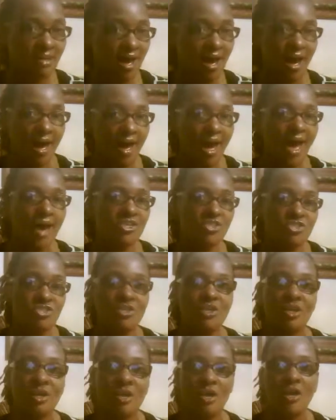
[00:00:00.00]
I
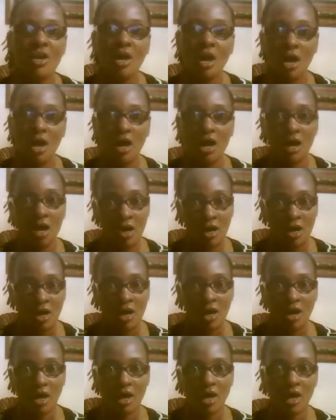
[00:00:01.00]
actually saw
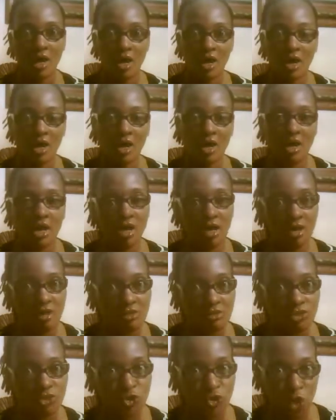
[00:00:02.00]

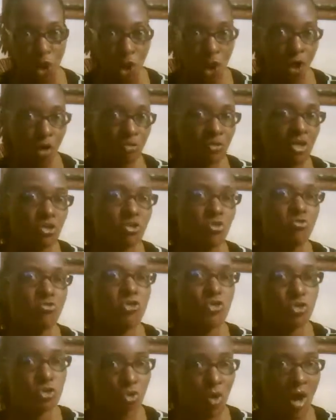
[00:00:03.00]
that you
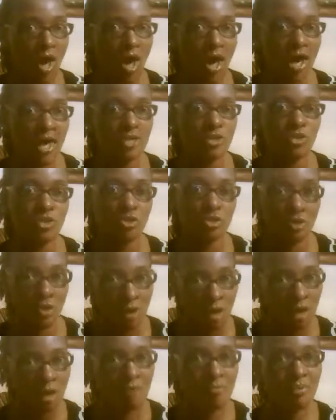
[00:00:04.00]
was trying to
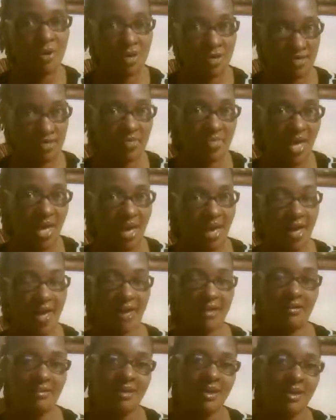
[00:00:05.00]
pick a
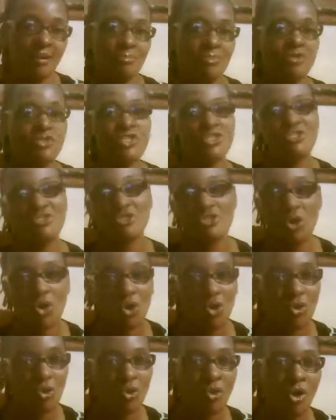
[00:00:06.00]
side. But just
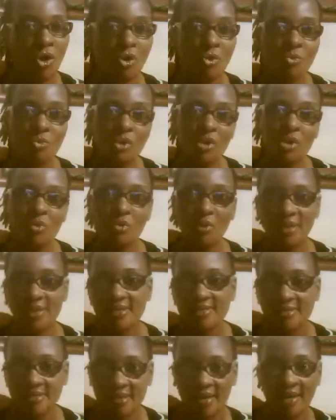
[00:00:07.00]
know really what
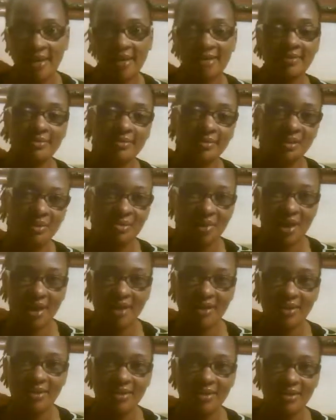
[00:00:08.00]
to say,
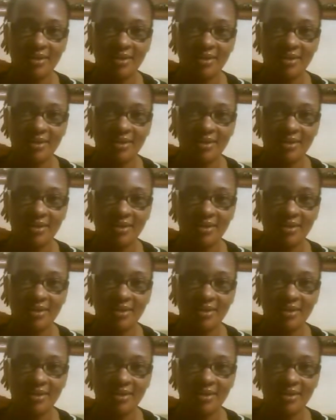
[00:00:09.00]
okay?